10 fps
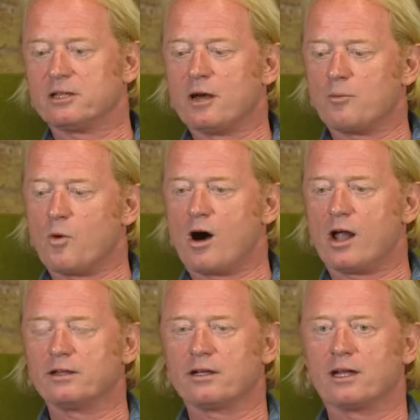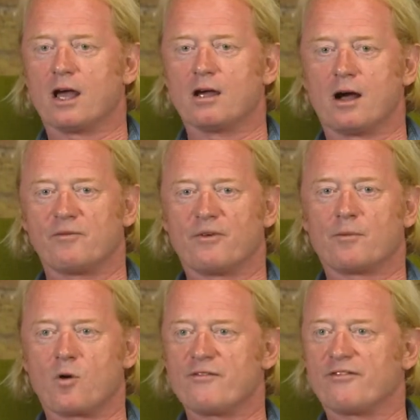Number one, you know,
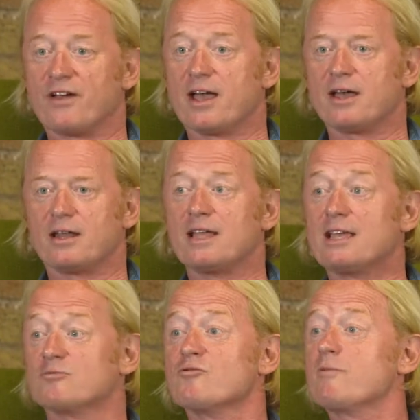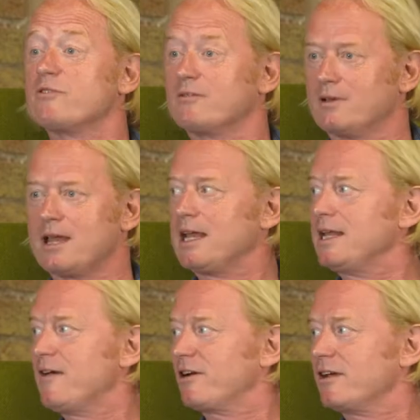I'm quite fit, and he is ripped, and he
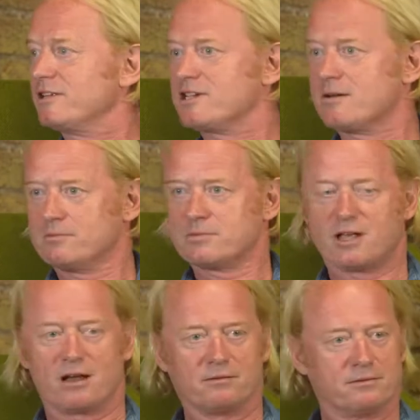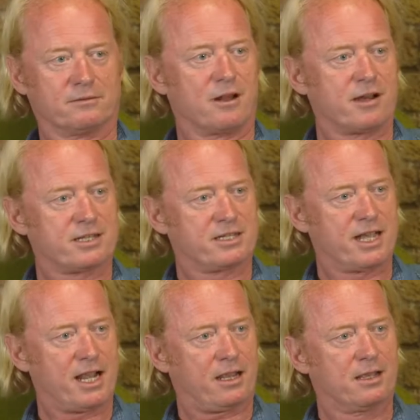never goes to the gym, so nice
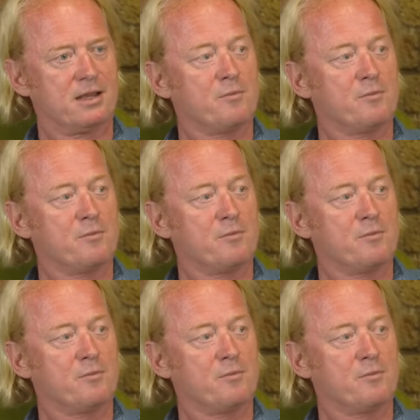tick.